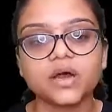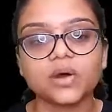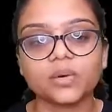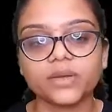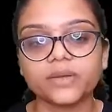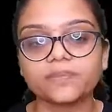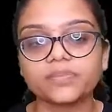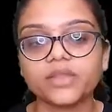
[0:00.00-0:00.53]

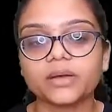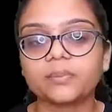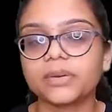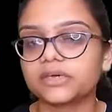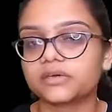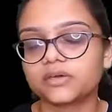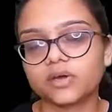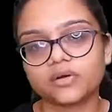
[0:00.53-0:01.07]
Okay,
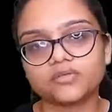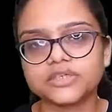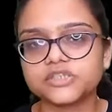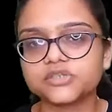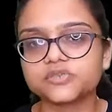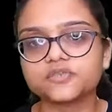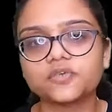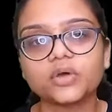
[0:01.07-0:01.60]
but 1
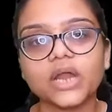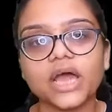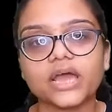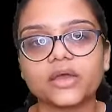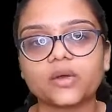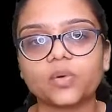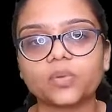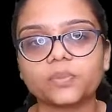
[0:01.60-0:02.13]
to 4,
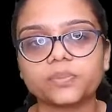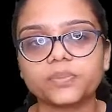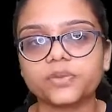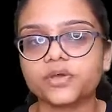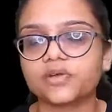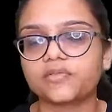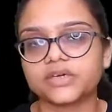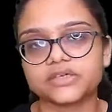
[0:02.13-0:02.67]
I hope
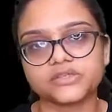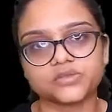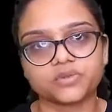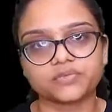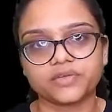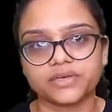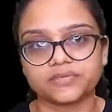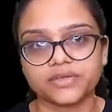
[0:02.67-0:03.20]
you have understood
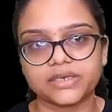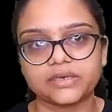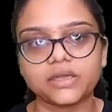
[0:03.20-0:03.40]
very well.